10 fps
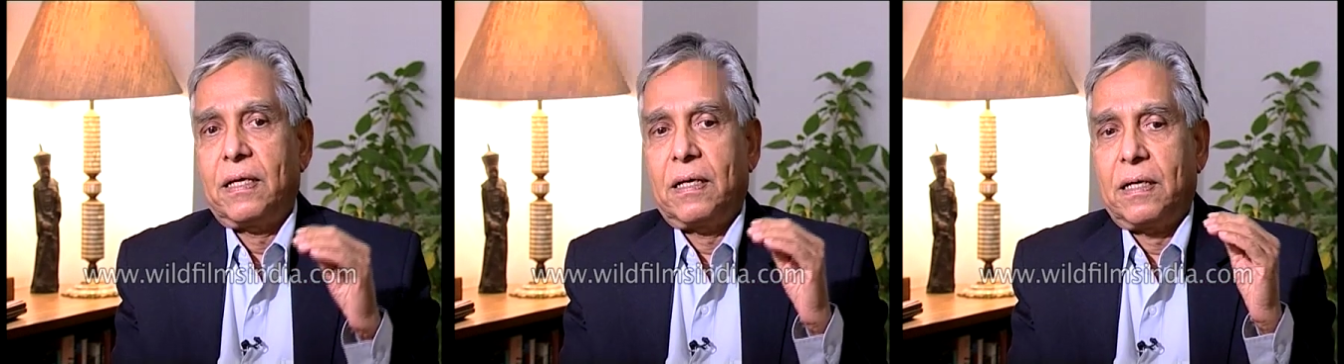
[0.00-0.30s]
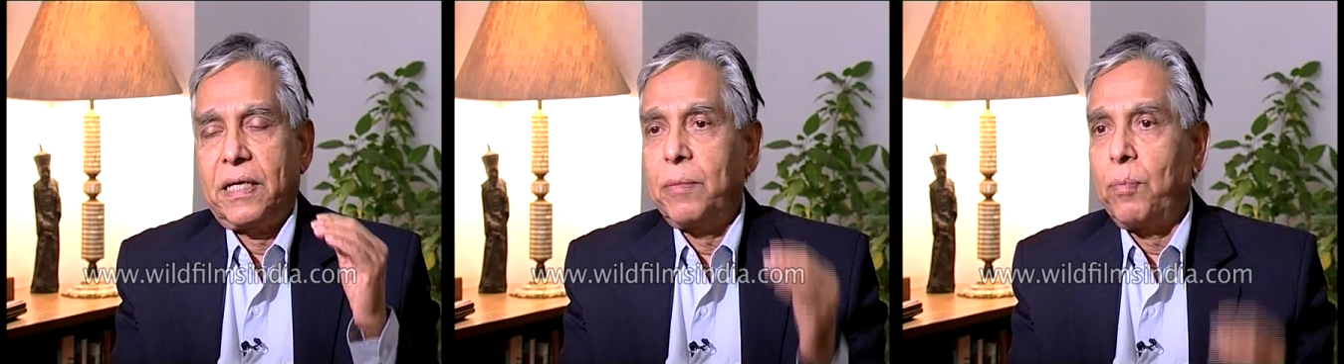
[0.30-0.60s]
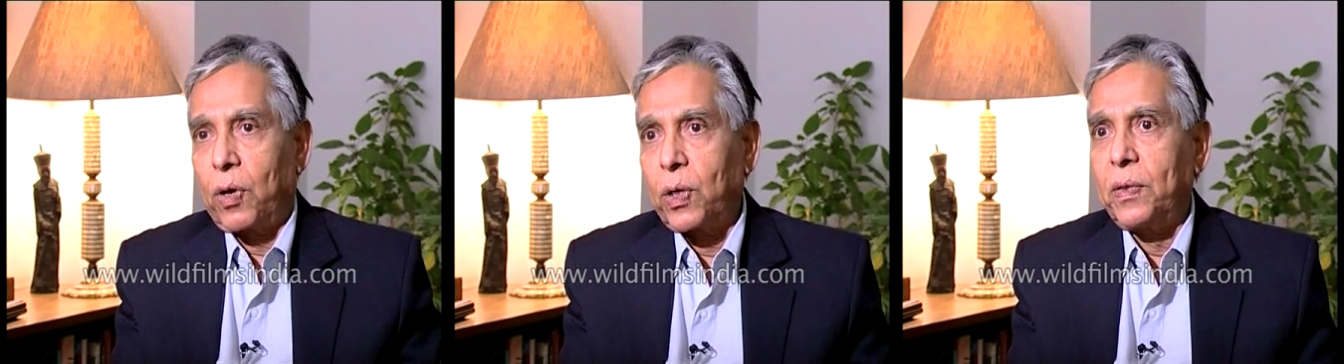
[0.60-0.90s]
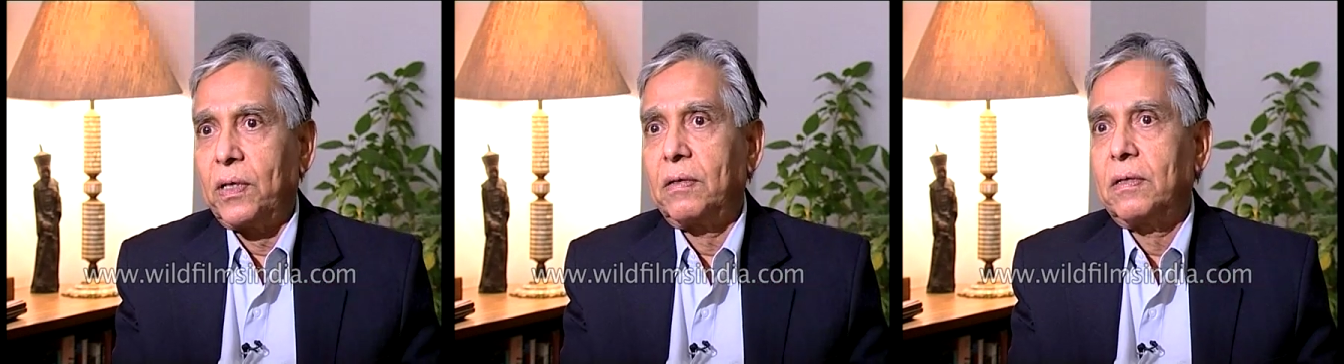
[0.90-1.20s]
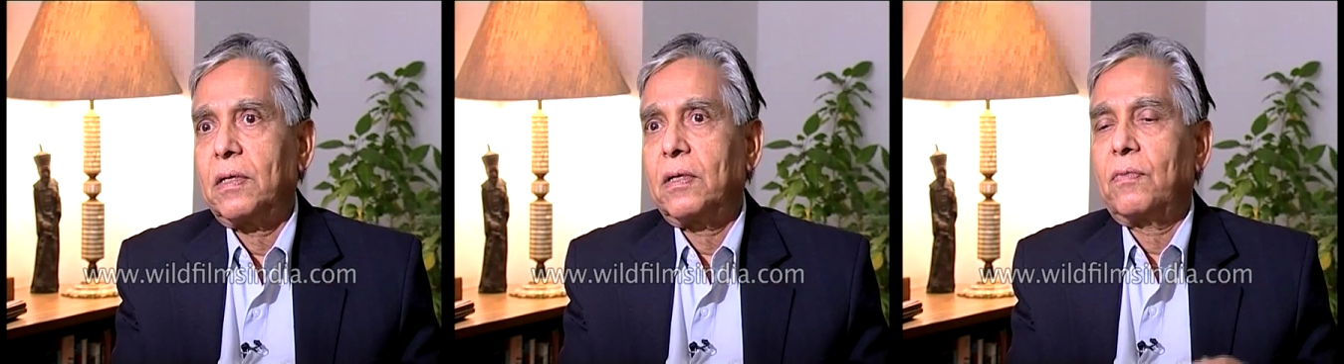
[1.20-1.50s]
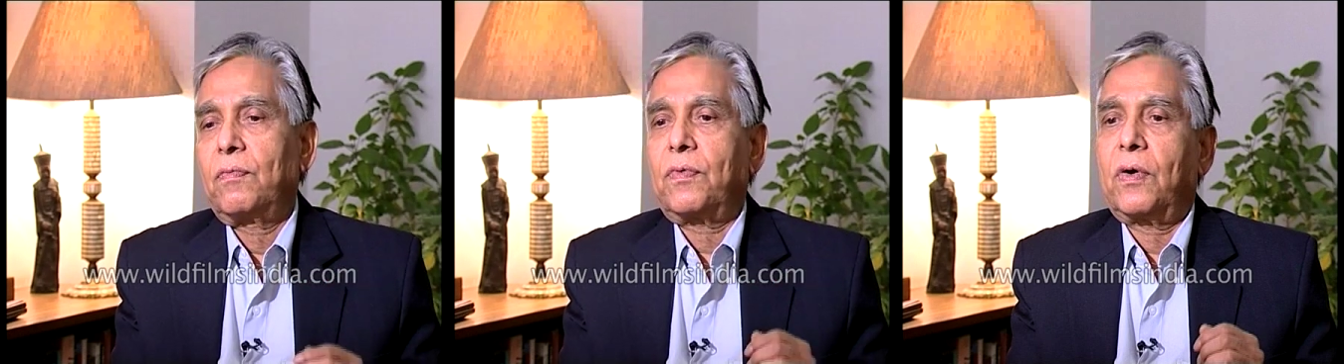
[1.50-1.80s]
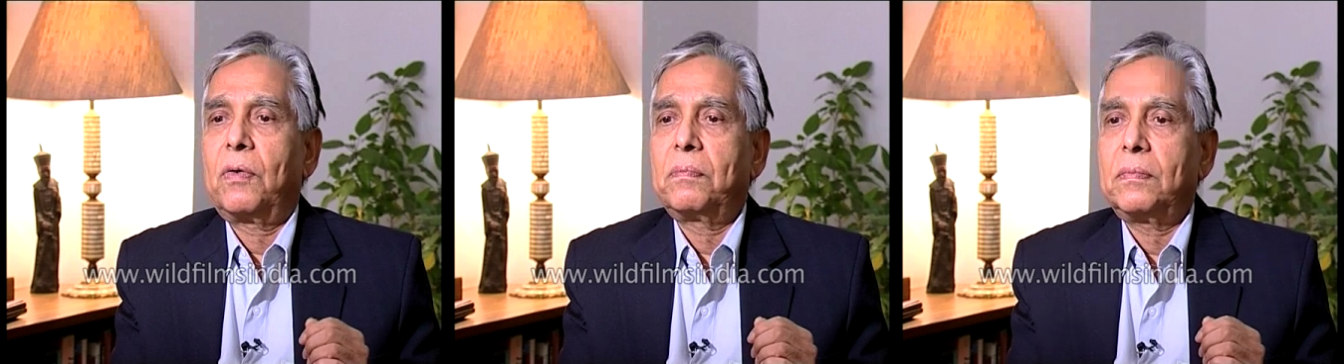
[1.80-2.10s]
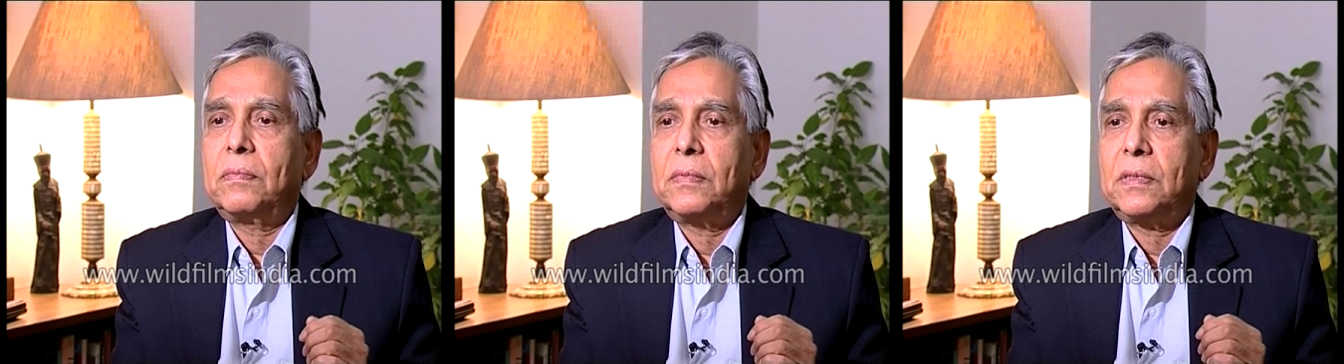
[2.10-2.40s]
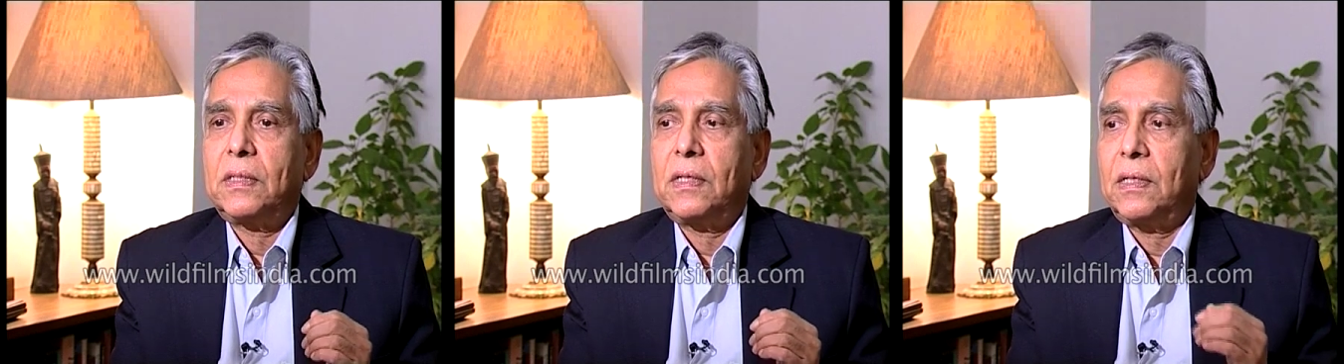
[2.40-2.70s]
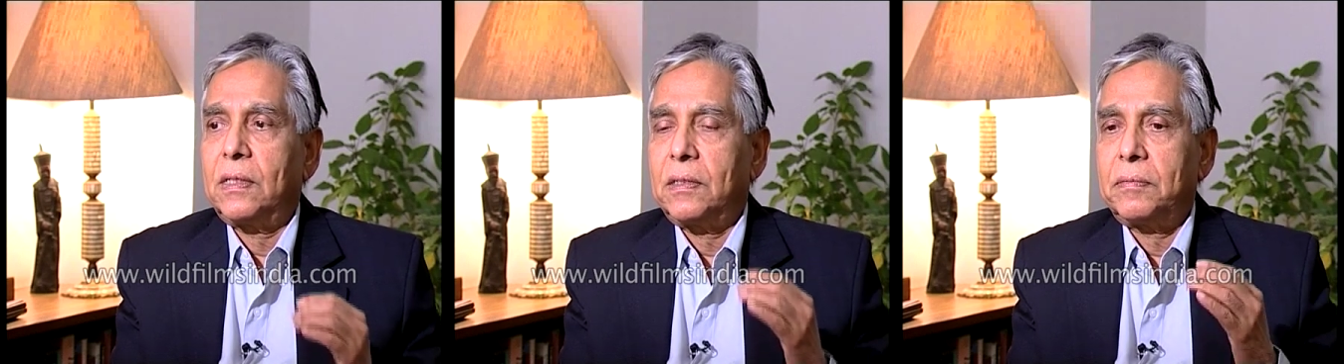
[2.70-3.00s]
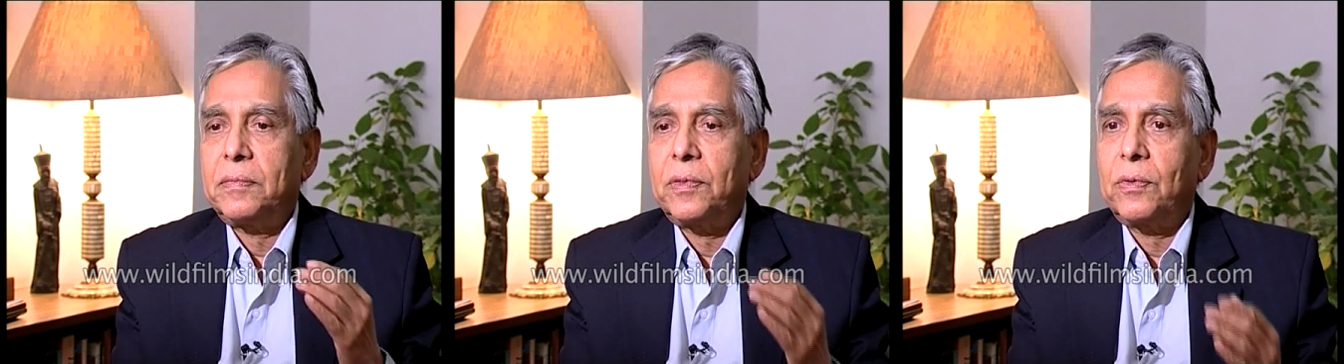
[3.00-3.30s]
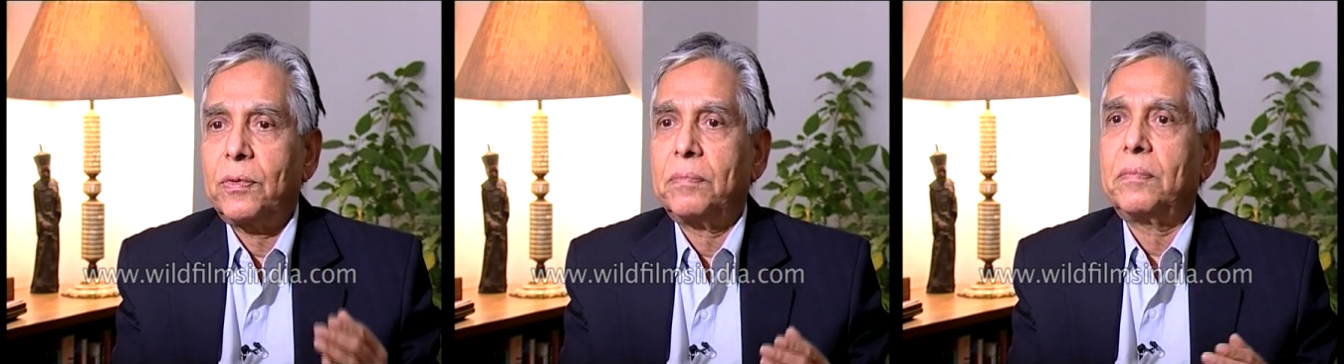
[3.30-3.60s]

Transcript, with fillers: uh, a borrower from uh, you know